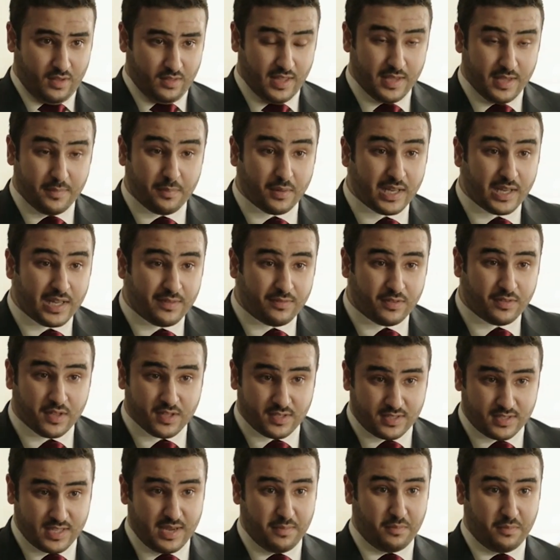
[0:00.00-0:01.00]
They believe in
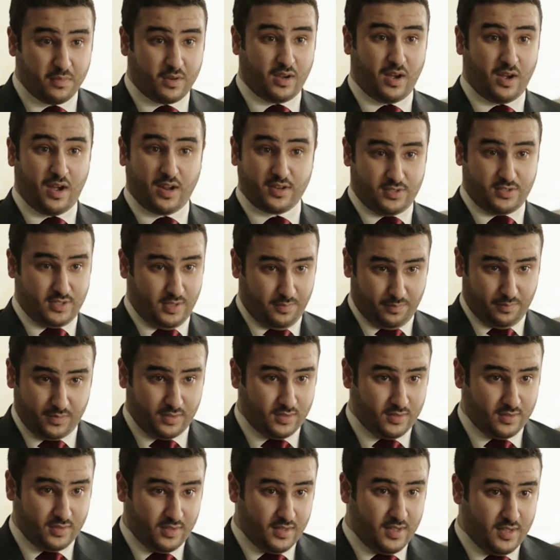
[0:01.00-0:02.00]
the same
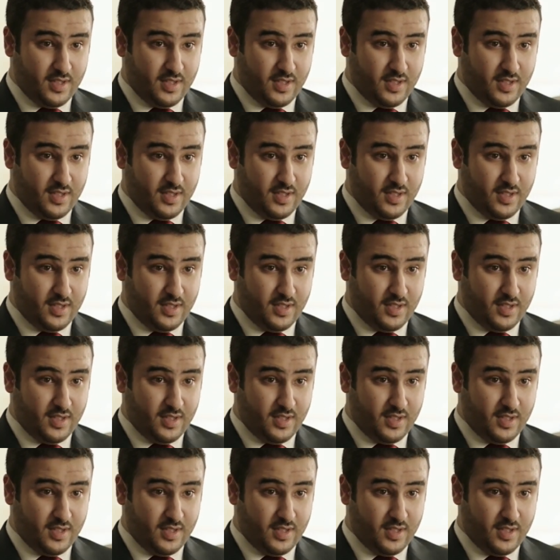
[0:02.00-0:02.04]
concept,